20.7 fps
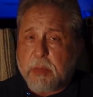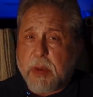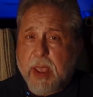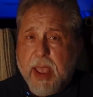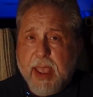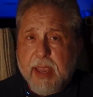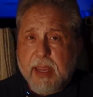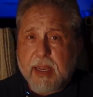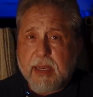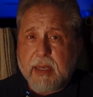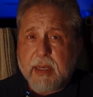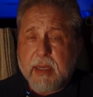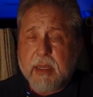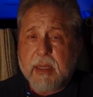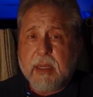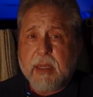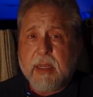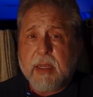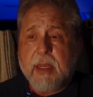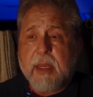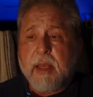pain.
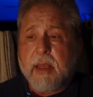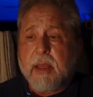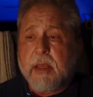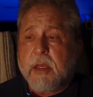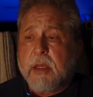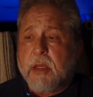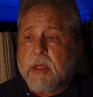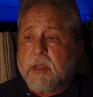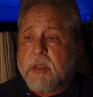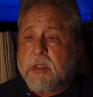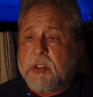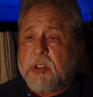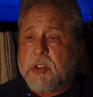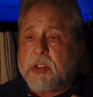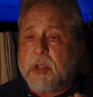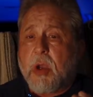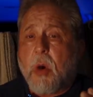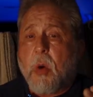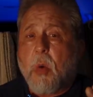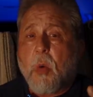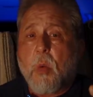
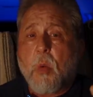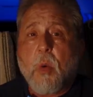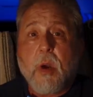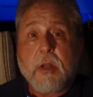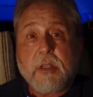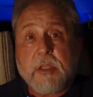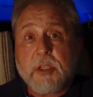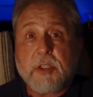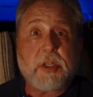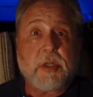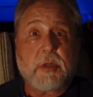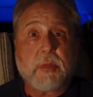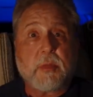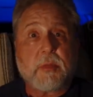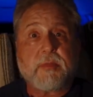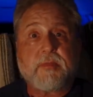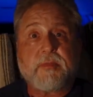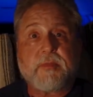So, what to do?